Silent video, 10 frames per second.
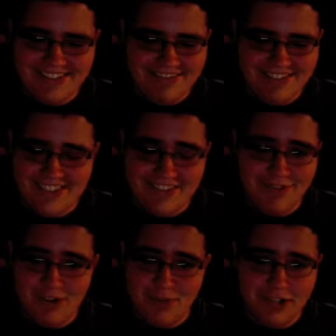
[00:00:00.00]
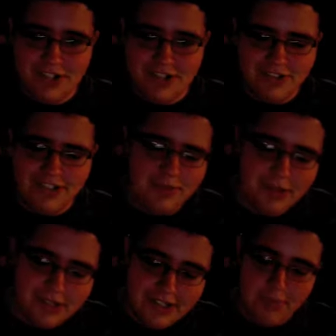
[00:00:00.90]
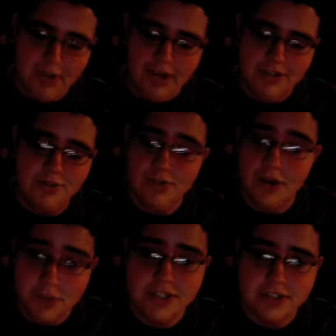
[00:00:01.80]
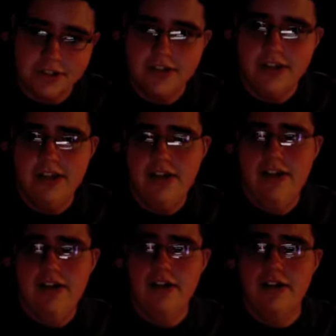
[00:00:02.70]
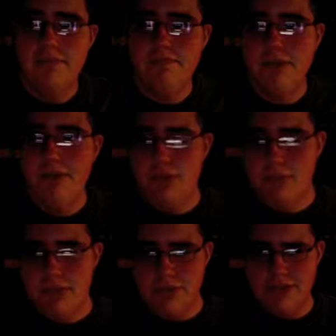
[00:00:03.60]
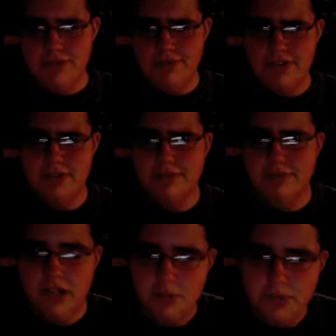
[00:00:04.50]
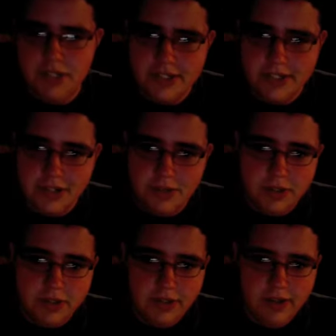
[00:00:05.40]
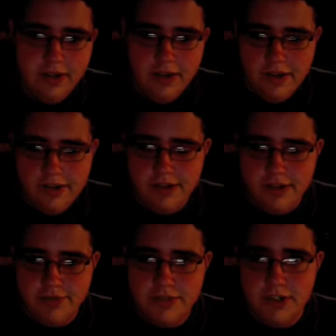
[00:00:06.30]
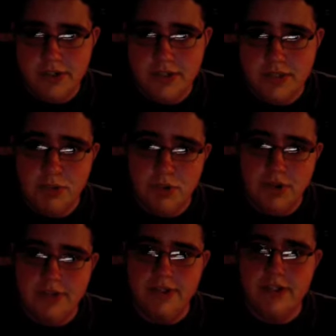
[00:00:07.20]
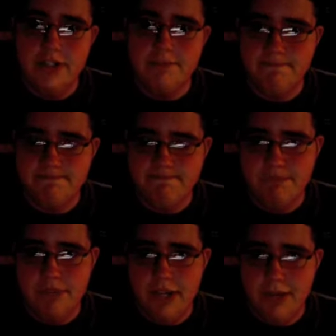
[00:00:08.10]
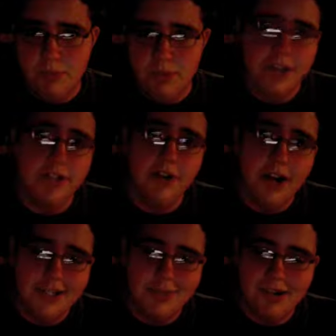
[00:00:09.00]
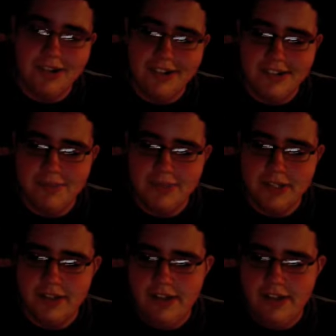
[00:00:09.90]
isn't very much I don't like about the iMac so far, which is good. I've only been using it for a couple days now, but I figure at this point I have a pretty good grasp on it. I've been